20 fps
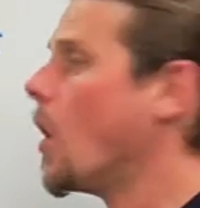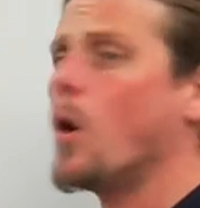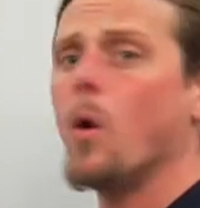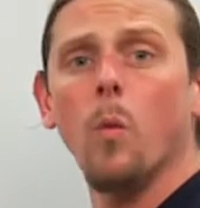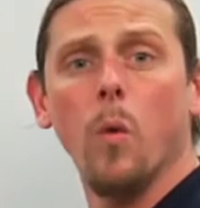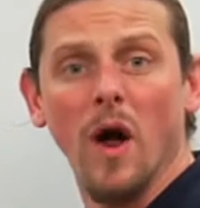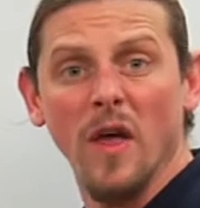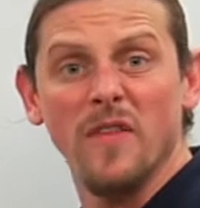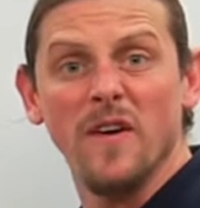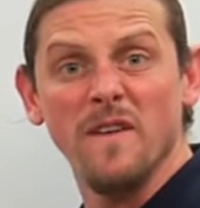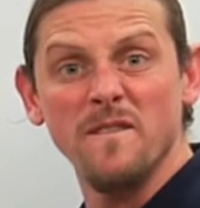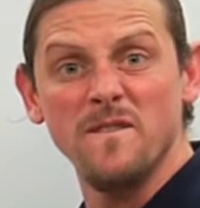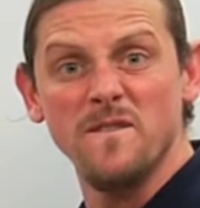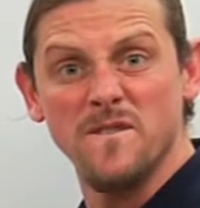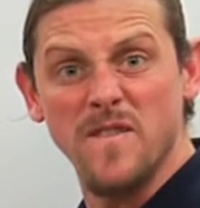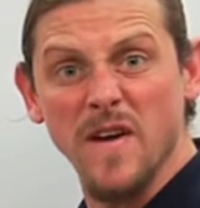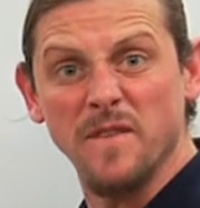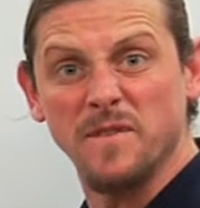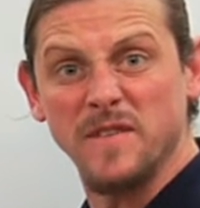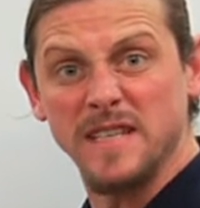with
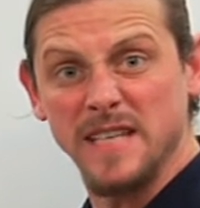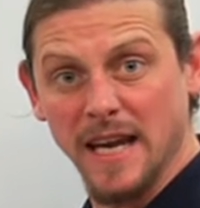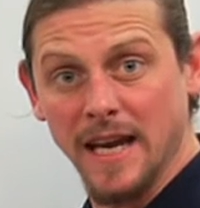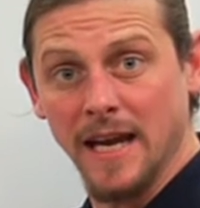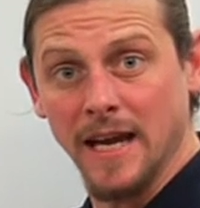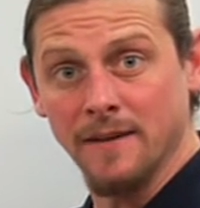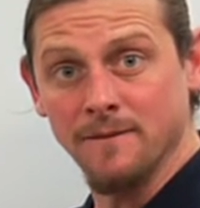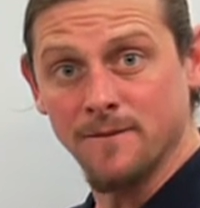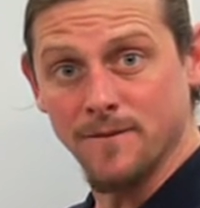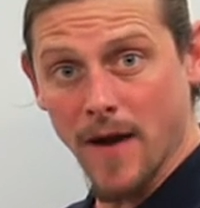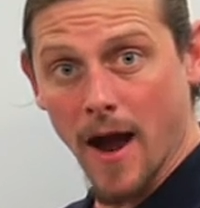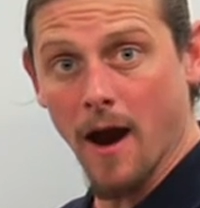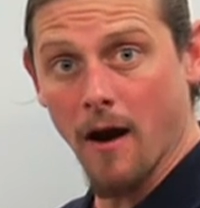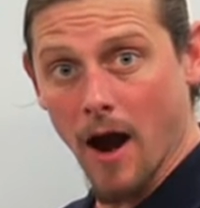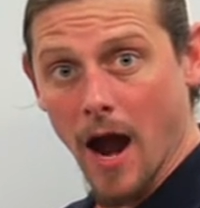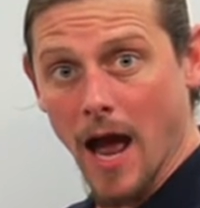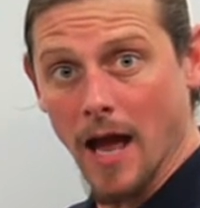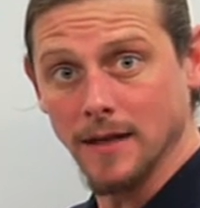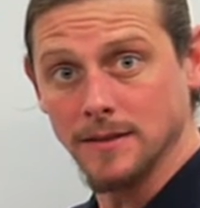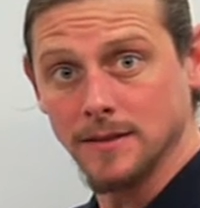fifteen
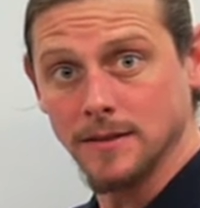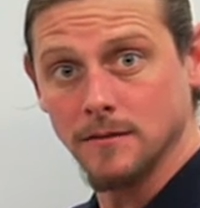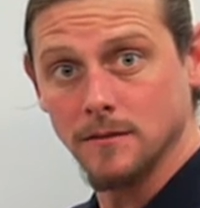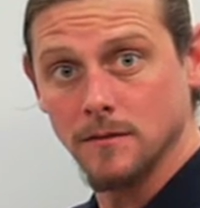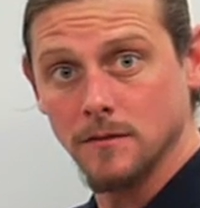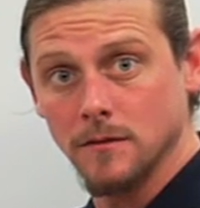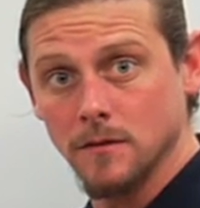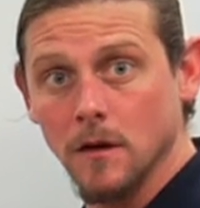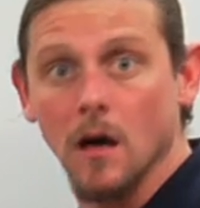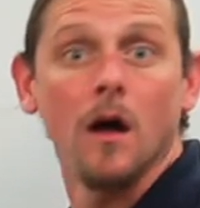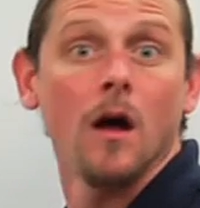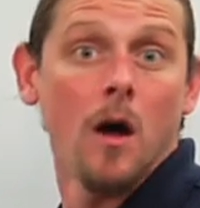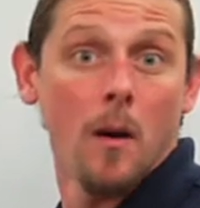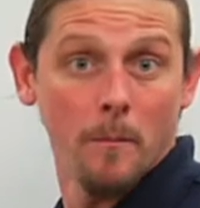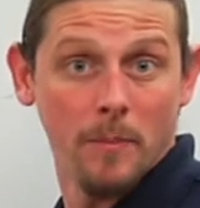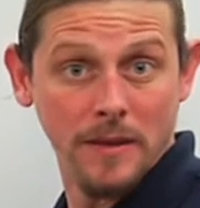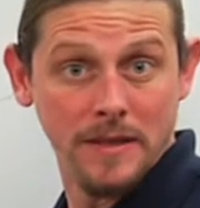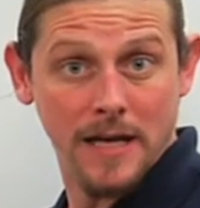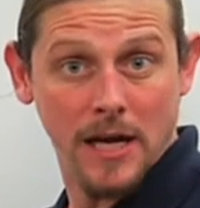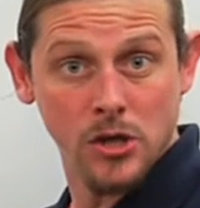farads,
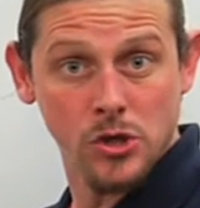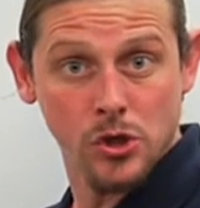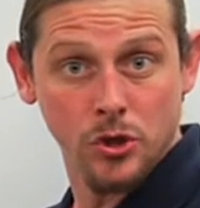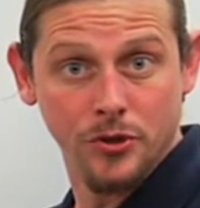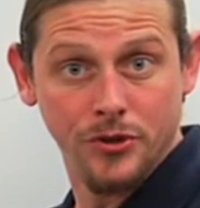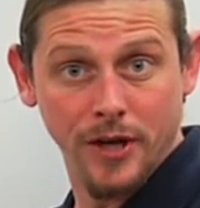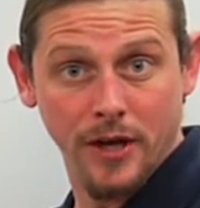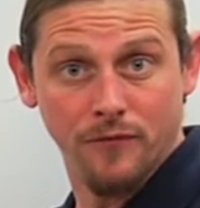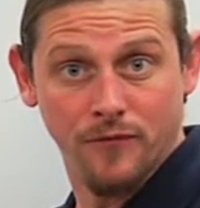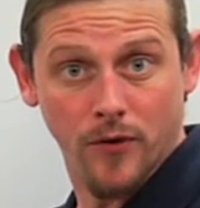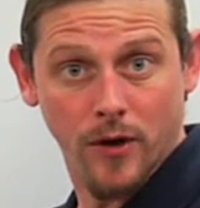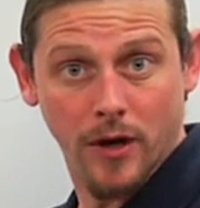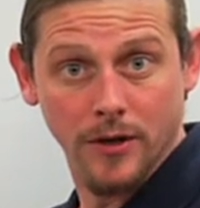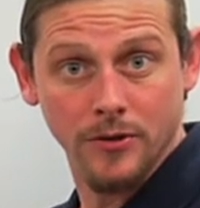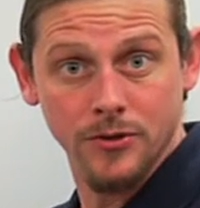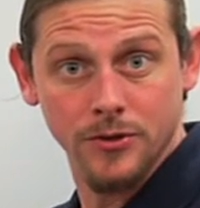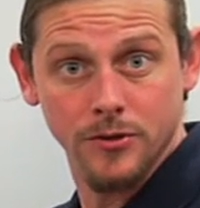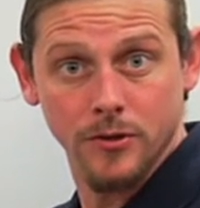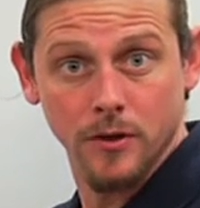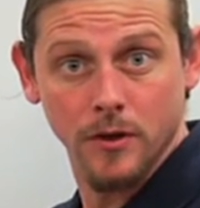potential
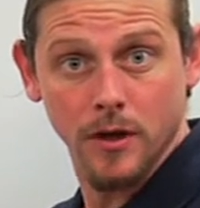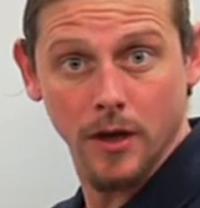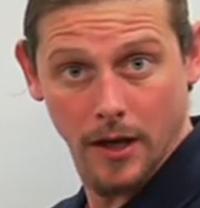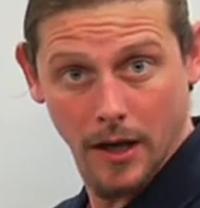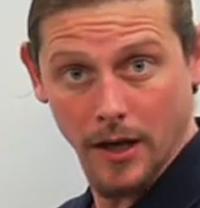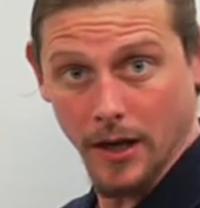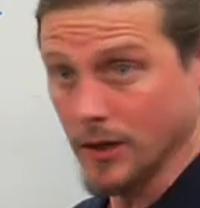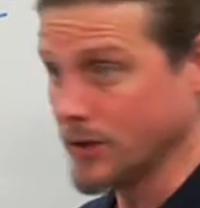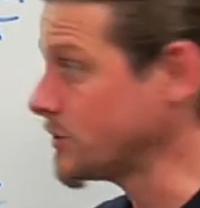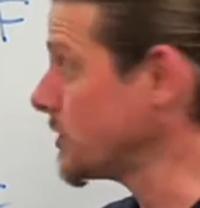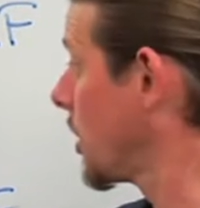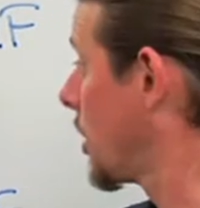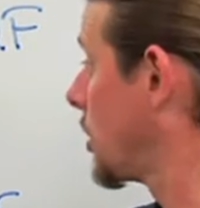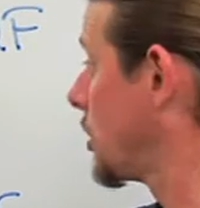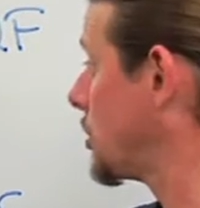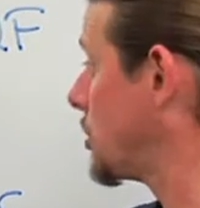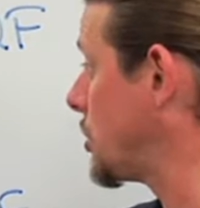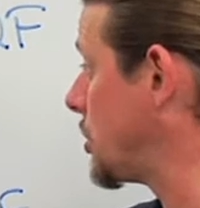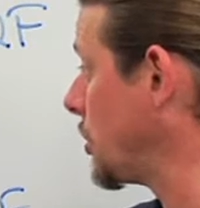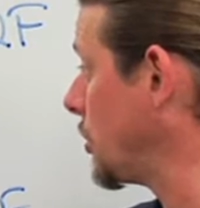difference is
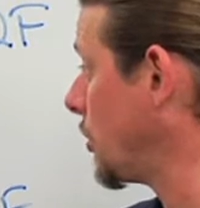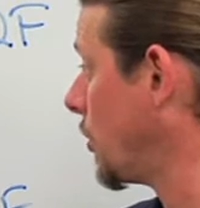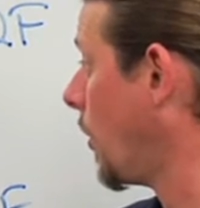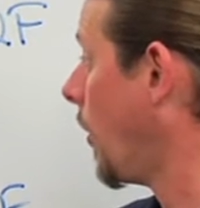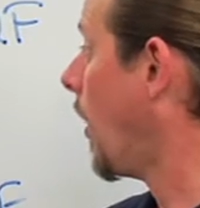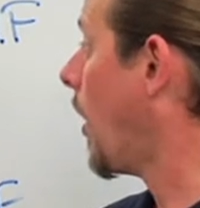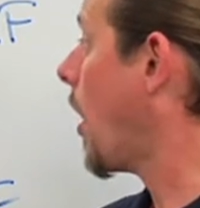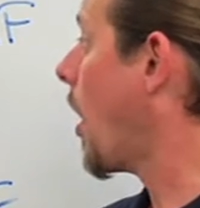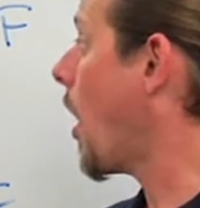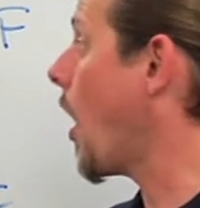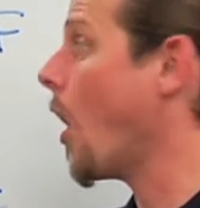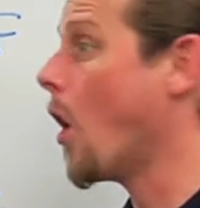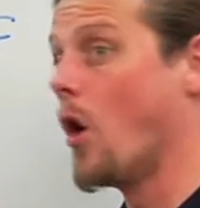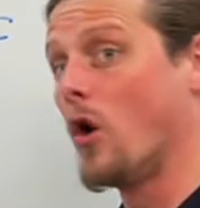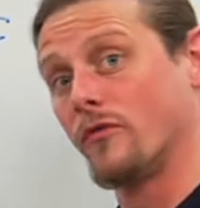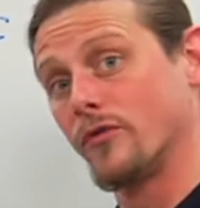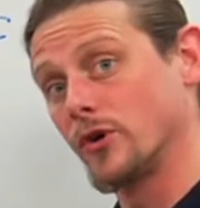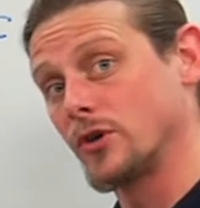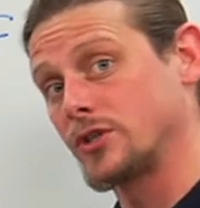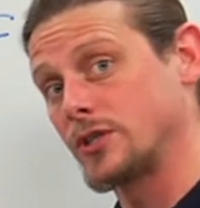Q
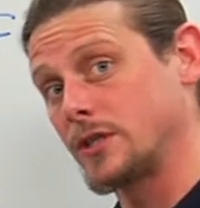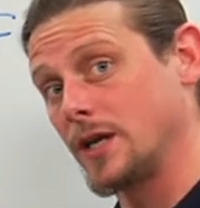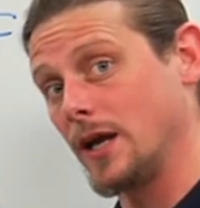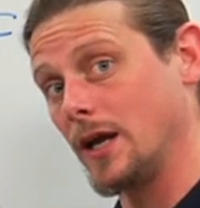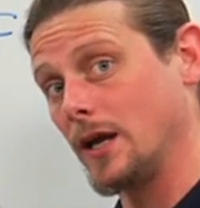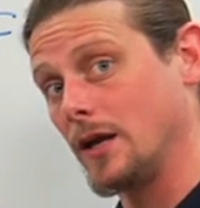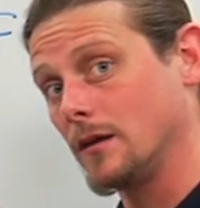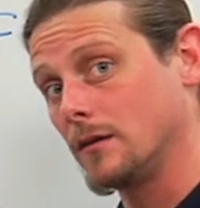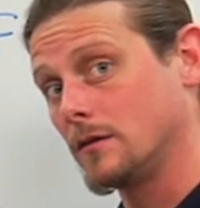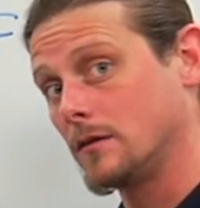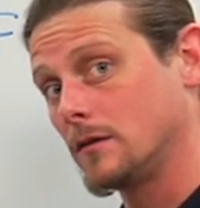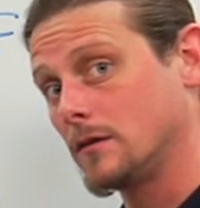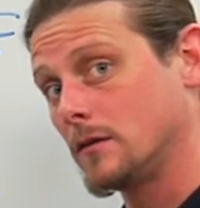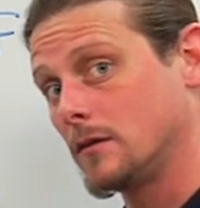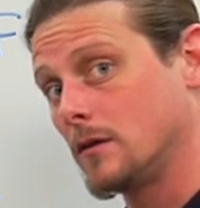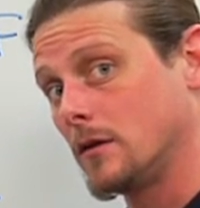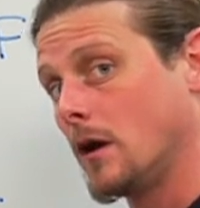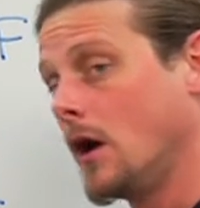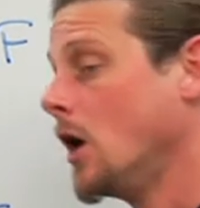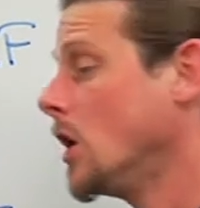over C.
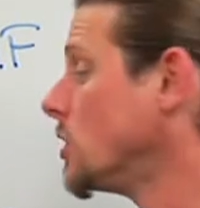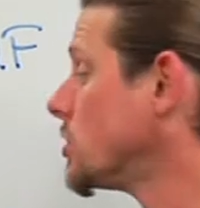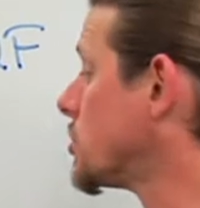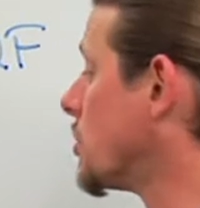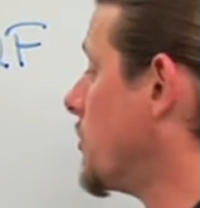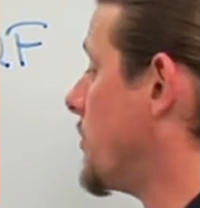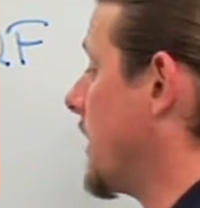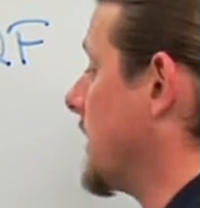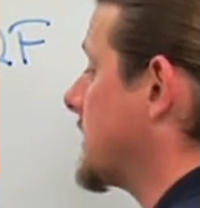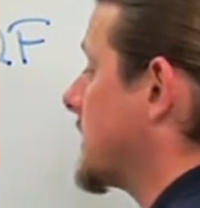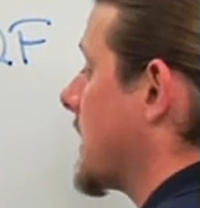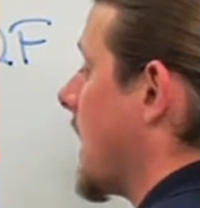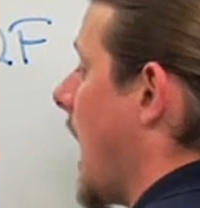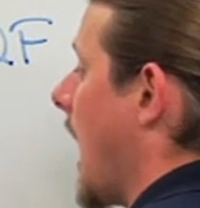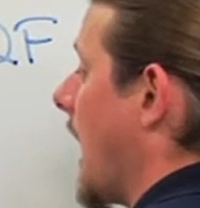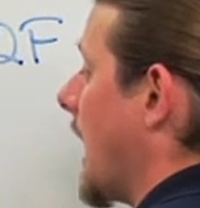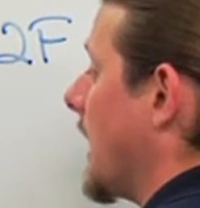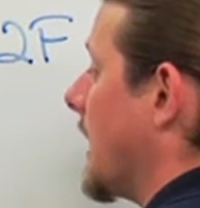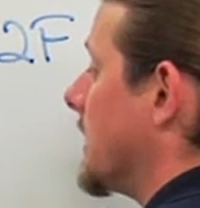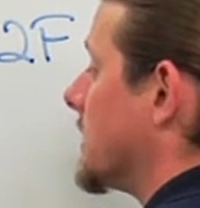So this
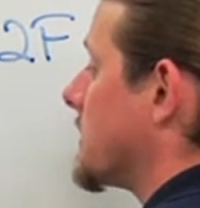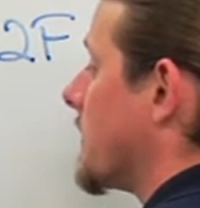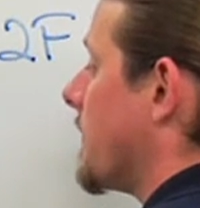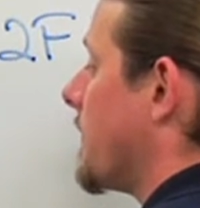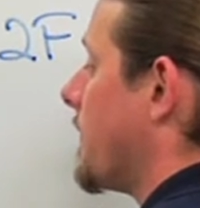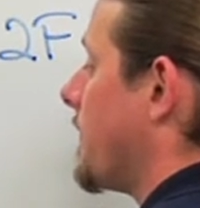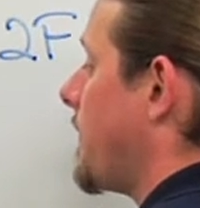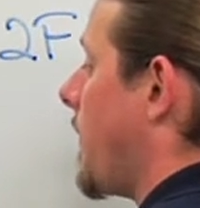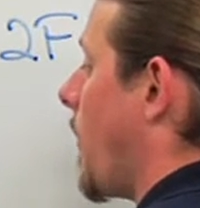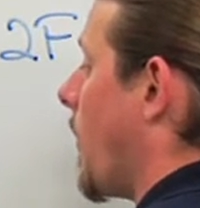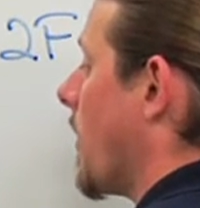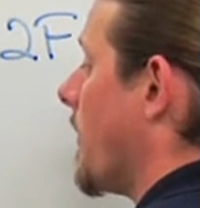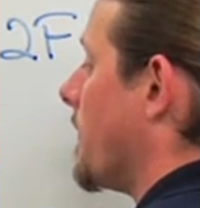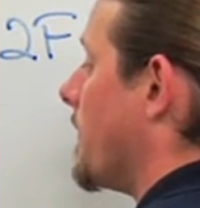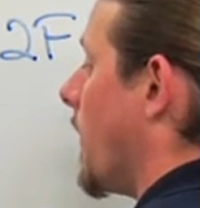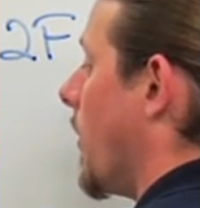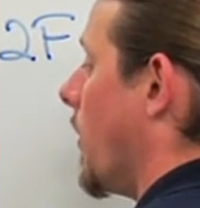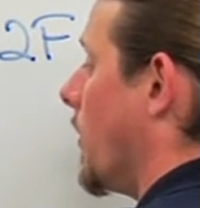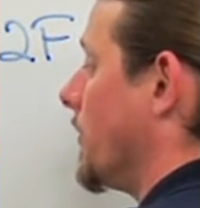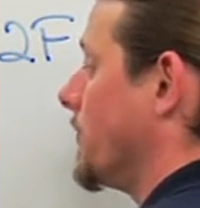guy is four
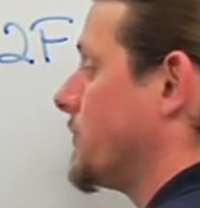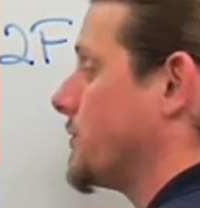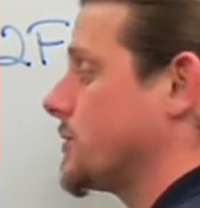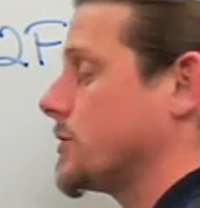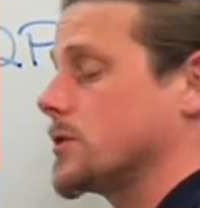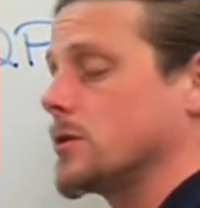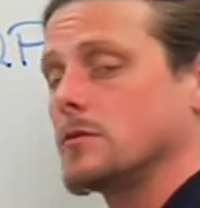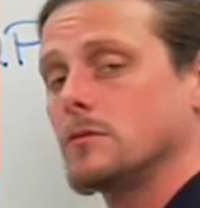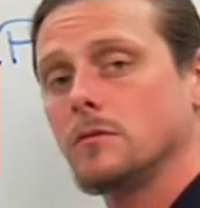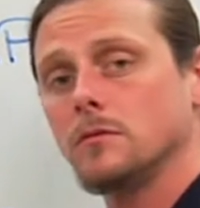volts.